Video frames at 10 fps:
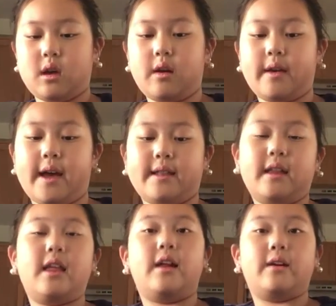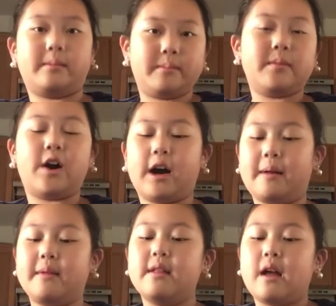Oh yeah, it's a little
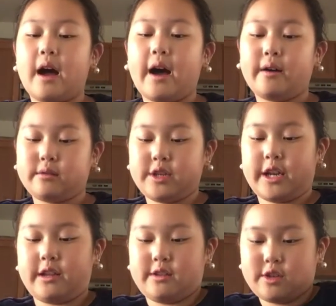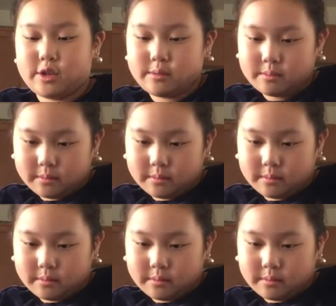hot. I'll change.